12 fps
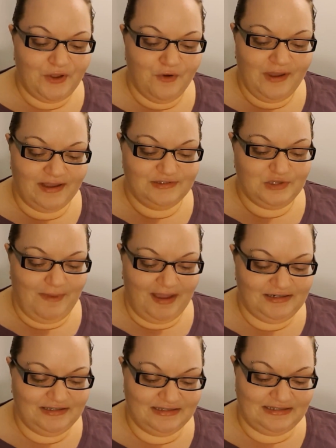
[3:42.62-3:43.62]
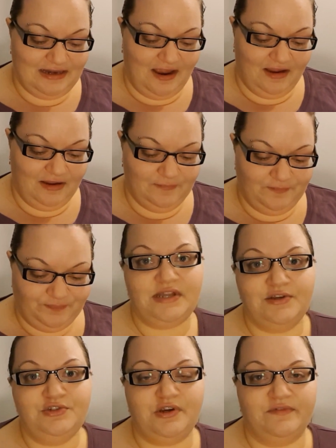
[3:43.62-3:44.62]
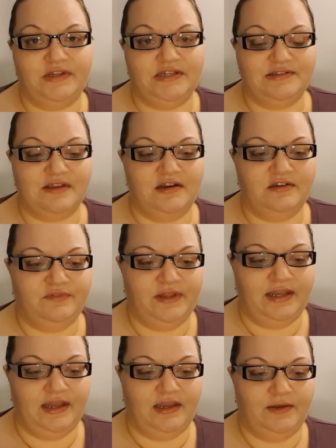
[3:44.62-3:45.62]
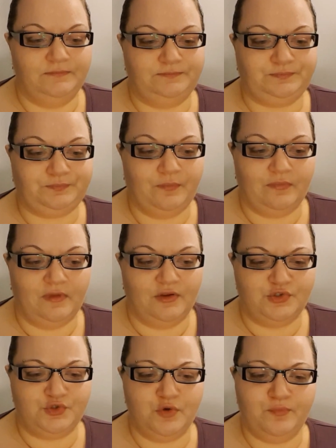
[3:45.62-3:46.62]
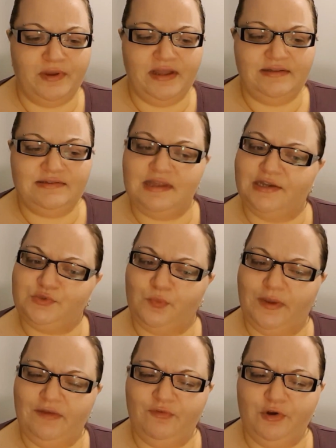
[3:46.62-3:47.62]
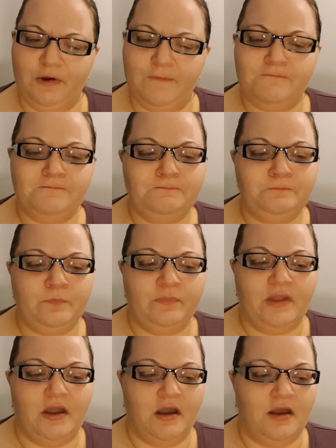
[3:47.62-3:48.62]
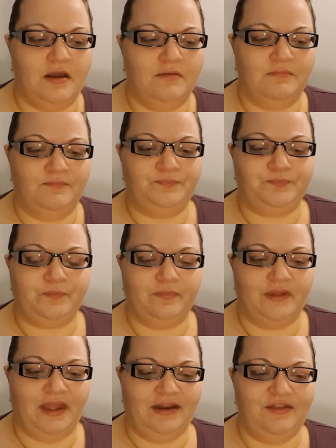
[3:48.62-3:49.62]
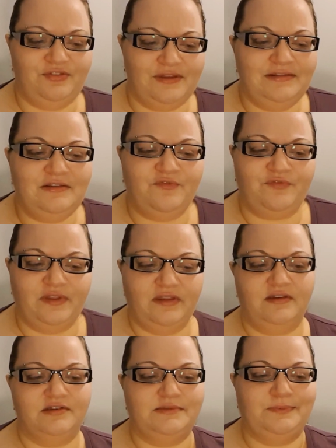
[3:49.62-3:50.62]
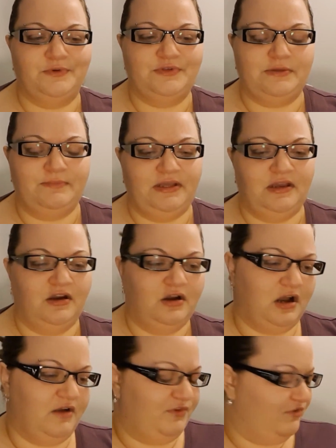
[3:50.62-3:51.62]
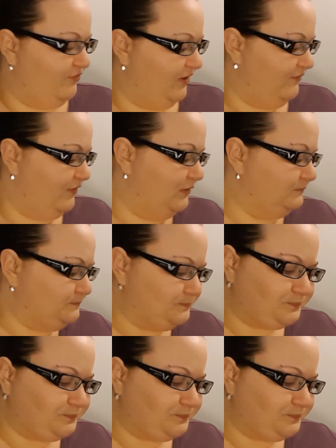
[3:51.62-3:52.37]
Okay, so back to the snack. The texture of it is kind of like a shortbread / wafer. And I think the filling is supposed to be a coffee flavor.